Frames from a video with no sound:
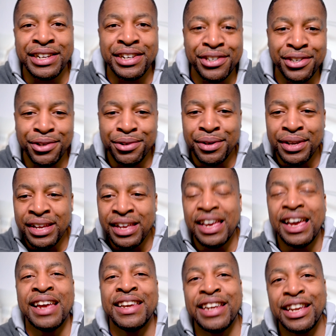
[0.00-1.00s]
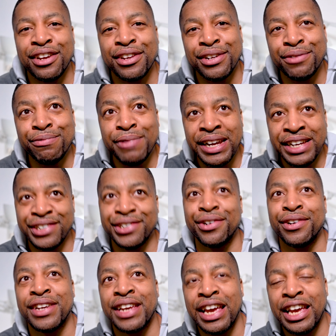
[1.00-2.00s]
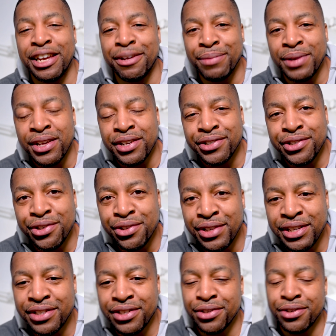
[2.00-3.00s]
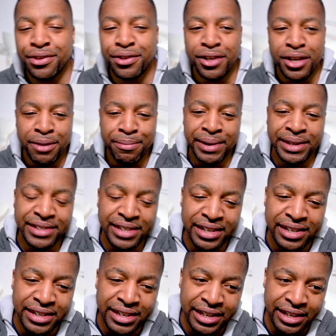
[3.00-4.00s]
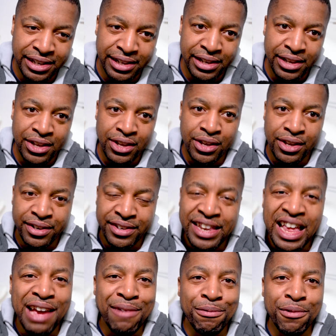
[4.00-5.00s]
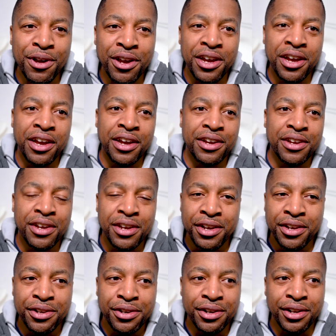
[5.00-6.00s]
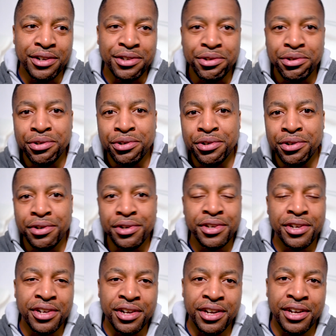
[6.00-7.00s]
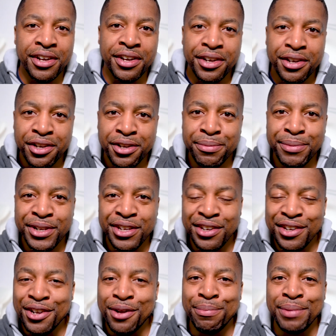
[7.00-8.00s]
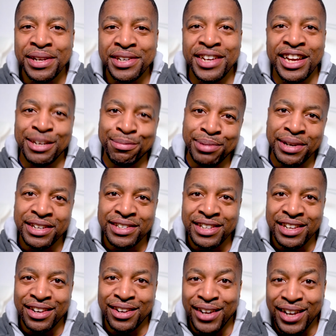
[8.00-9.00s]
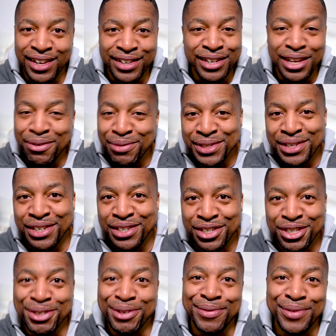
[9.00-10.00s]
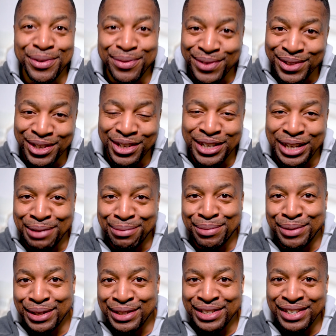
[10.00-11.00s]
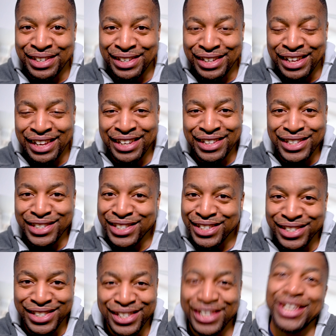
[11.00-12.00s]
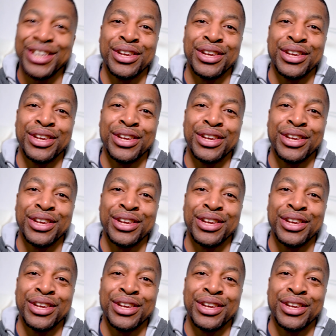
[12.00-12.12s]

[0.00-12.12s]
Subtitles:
than you and they're going to raise your game. So you need to basically network, you got to talk, you got to communicate, you got to be a nice person. Right? No one's going to shoot with you if you're not a nice person. Okay, so just